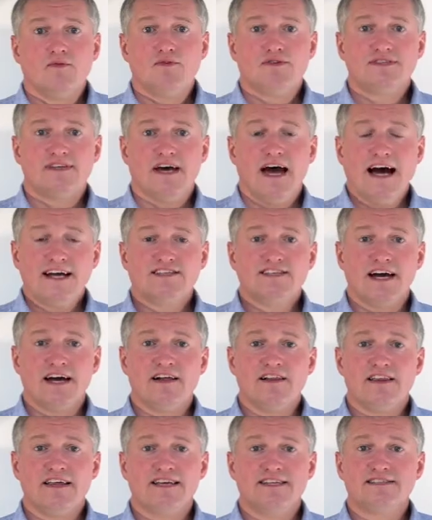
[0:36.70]
that
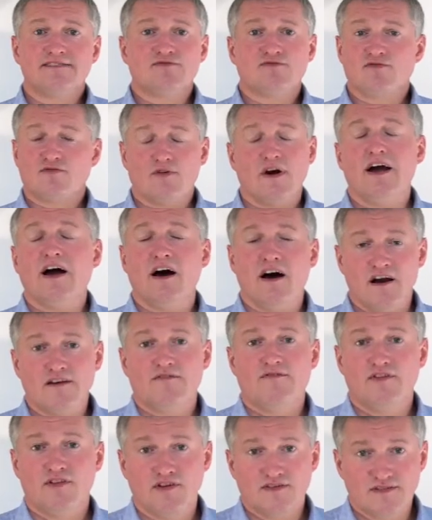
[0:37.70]
Agile is quite hard
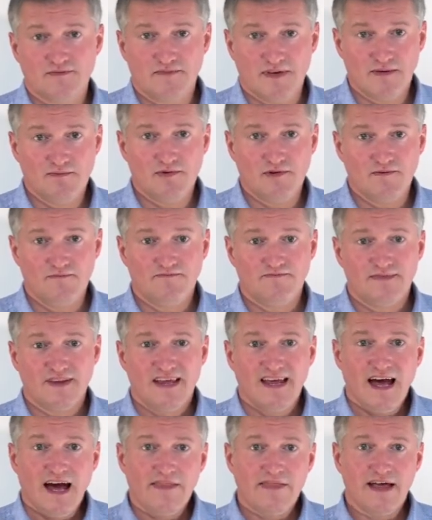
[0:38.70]
for lots of people.
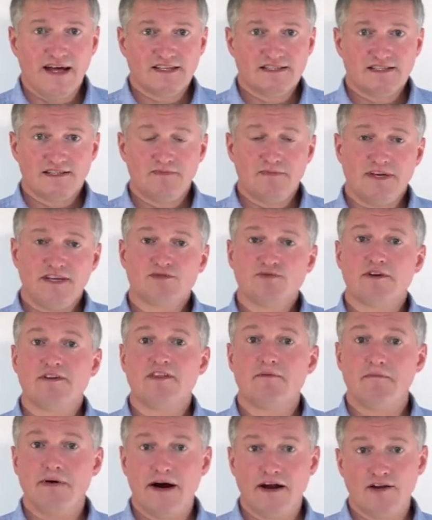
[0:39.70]
And that to me is one of
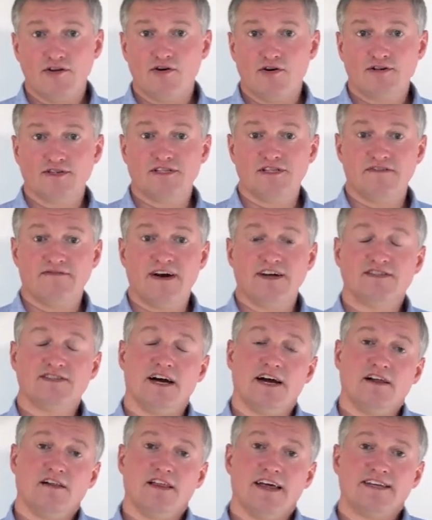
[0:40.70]
the paradoxes of
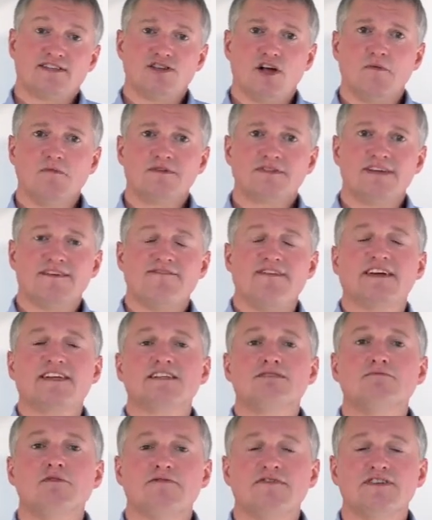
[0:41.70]
Agile. It's almost a
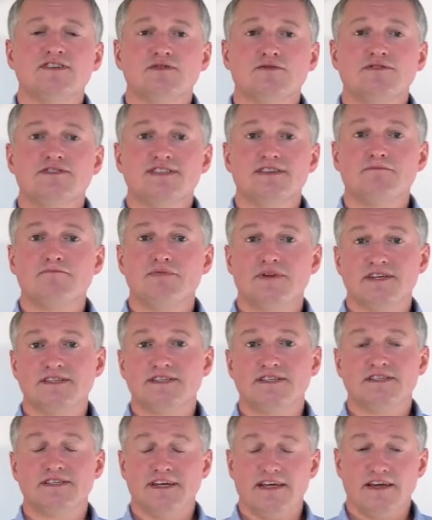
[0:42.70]
victim of its own
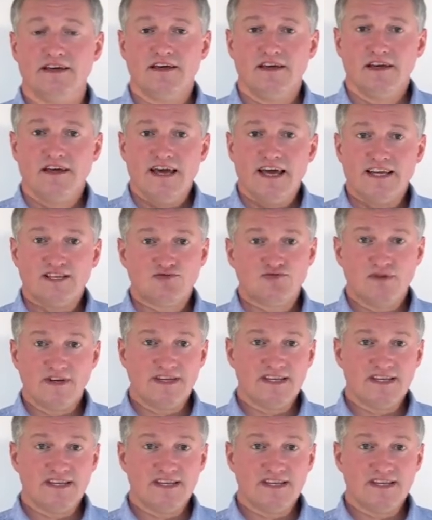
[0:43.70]
simplicity. It's really